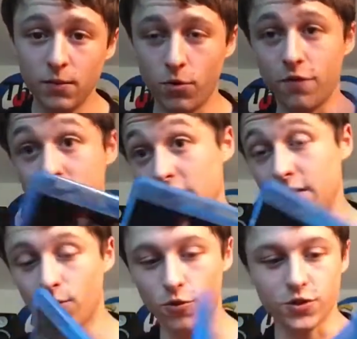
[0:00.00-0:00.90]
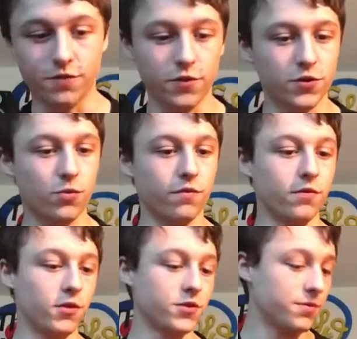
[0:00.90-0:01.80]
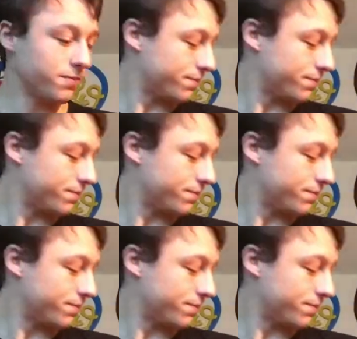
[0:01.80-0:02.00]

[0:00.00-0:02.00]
But obviously, watch the first one first.